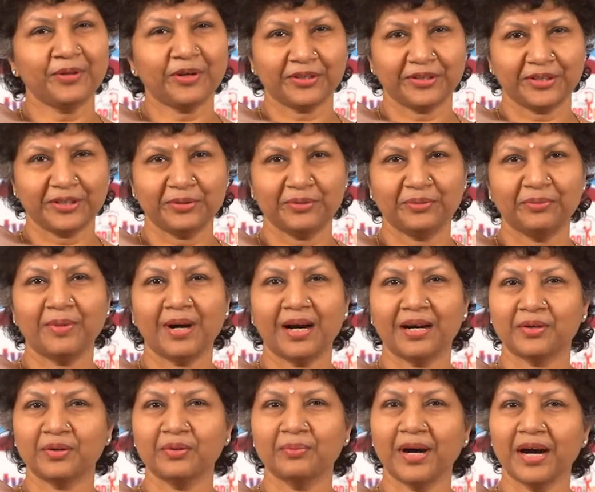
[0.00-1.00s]
Dr. Uma
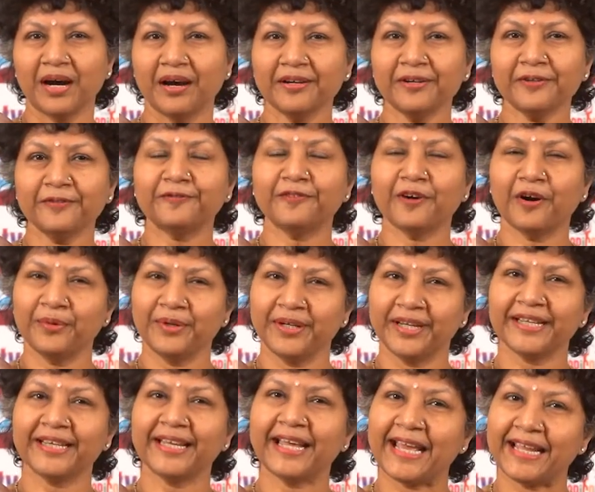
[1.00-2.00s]
Kumar,
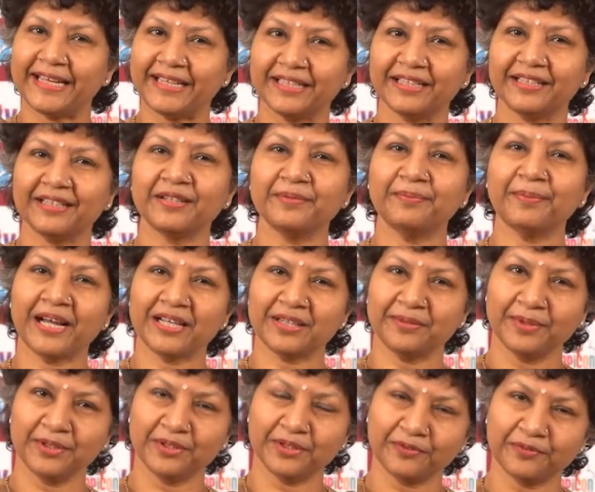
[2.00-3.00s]
Founder Head,
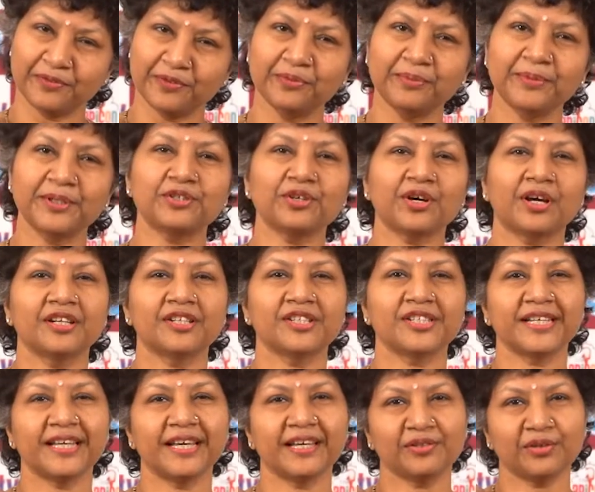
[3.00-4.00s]
Department of
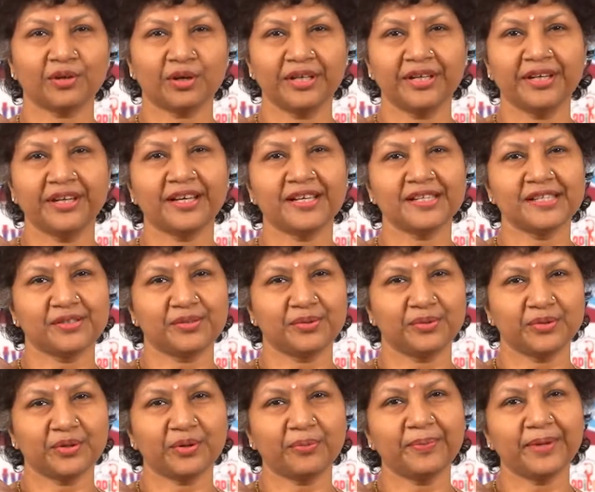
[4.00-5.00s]
Rheumatology at All India
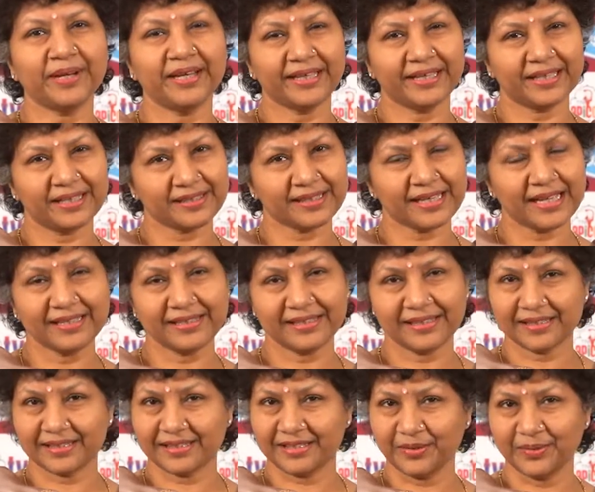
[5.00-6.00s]
Institute of Medical
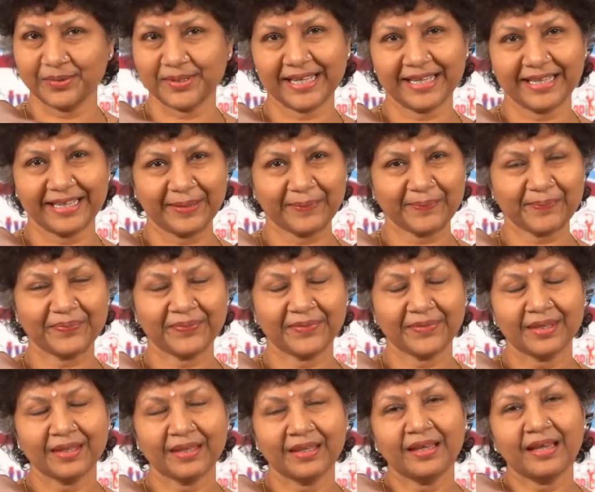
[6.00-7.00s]
Sciences, New Delhi.
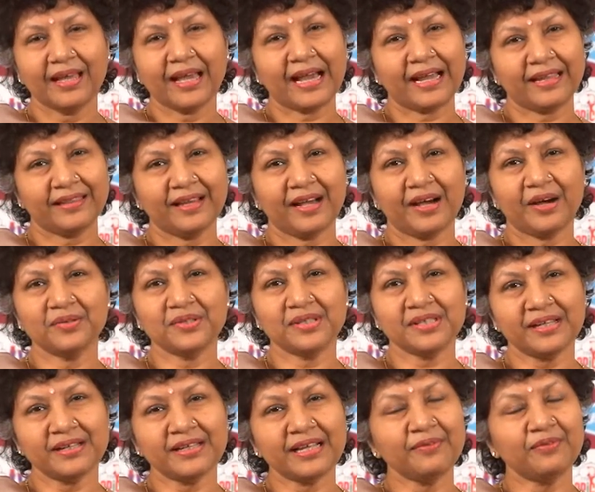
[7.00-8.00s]
At the
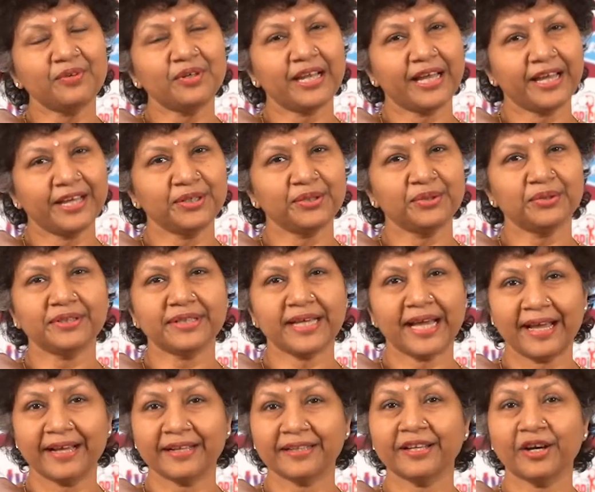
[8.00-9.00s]
outset, I would like to
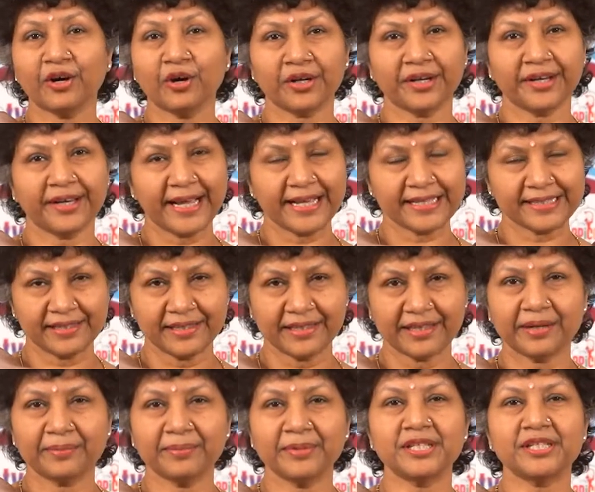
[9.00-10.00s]
thank the organizing
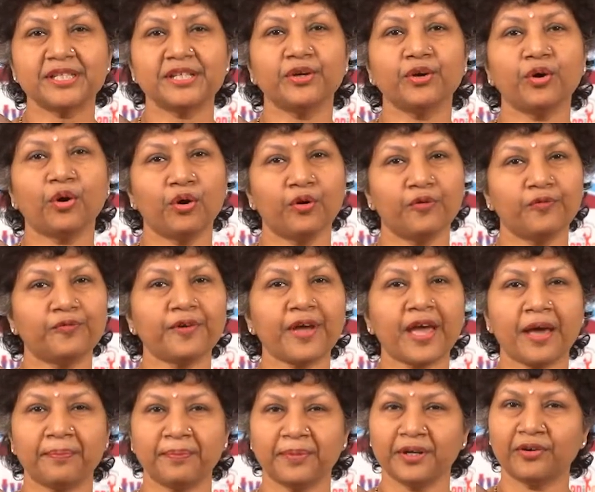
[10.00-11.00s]
committee of
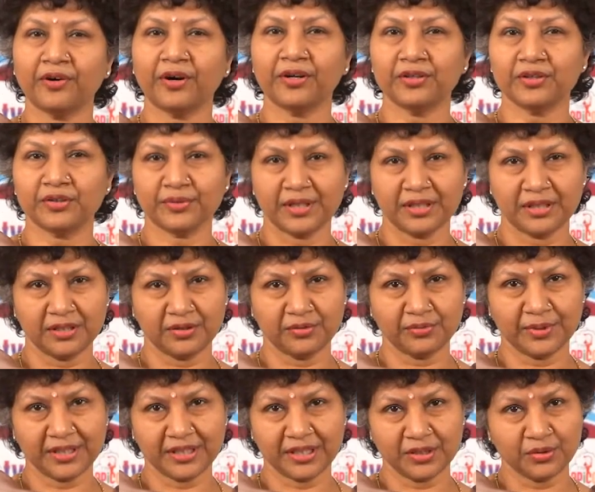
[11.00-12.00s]
Apicon
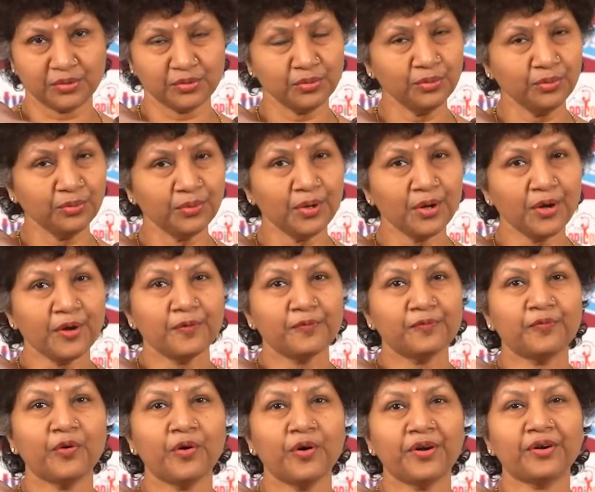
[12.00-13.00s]
2022
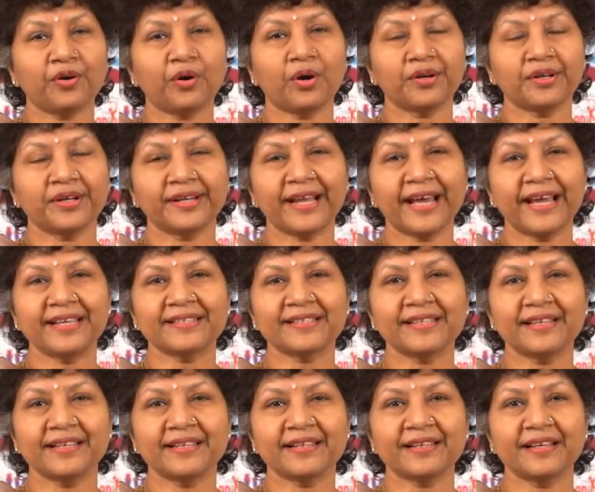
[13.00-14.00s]
for
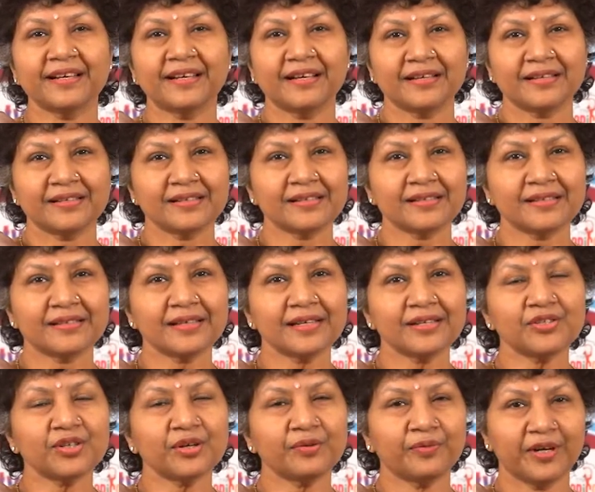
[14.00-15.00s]
organizing
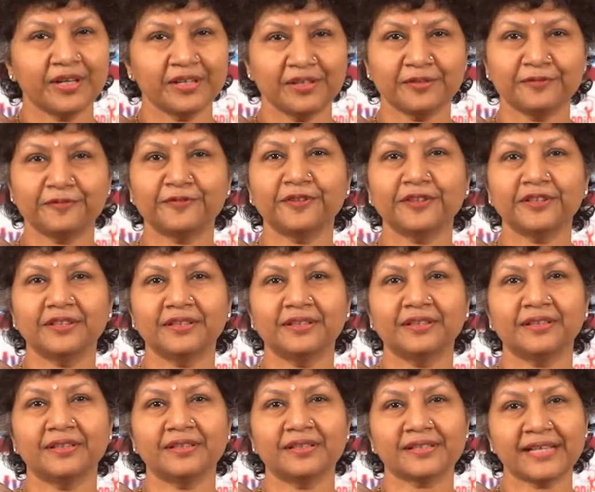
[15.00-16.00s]
such a wonderful
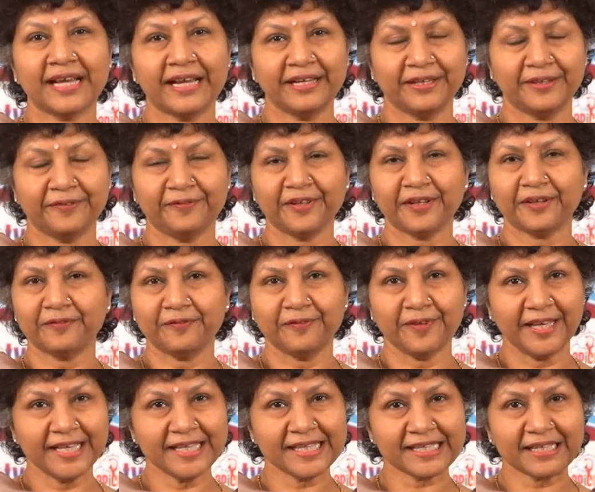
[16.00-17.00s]
scientific
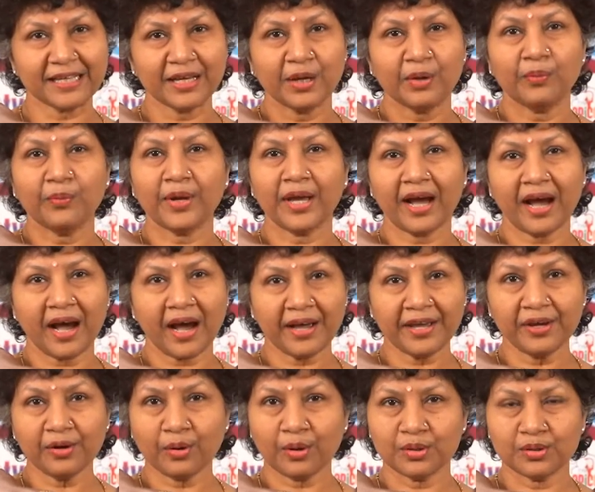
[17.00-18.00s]
feast, where
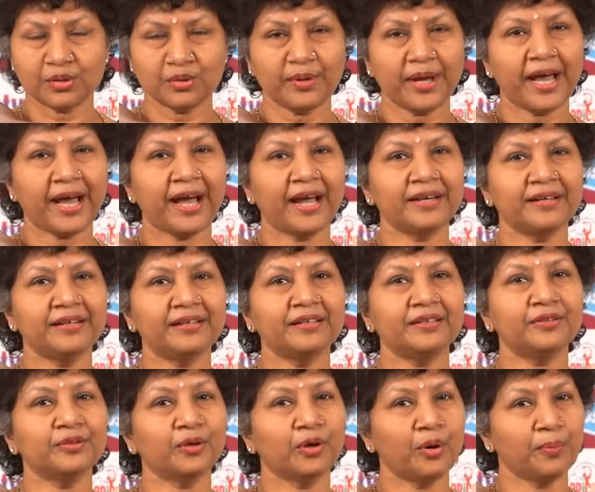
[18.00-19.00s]
I also had
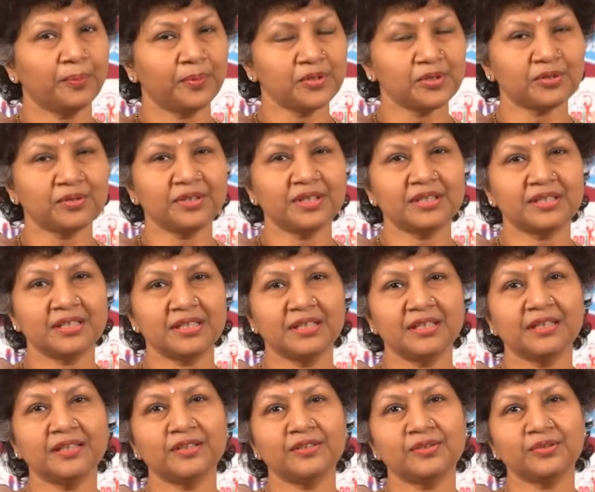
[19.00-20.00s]
the opportunity
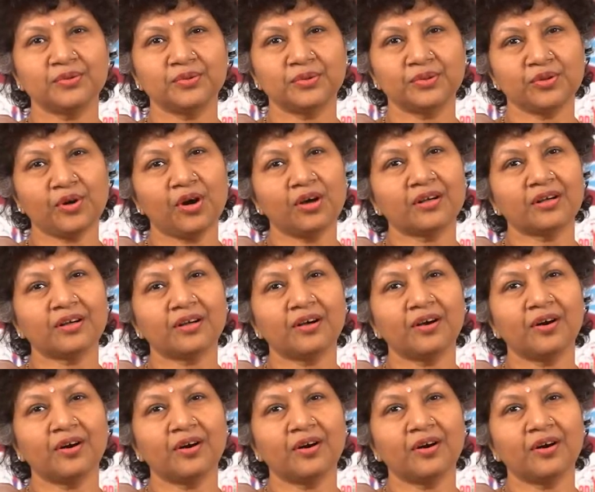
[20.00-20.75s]
to talk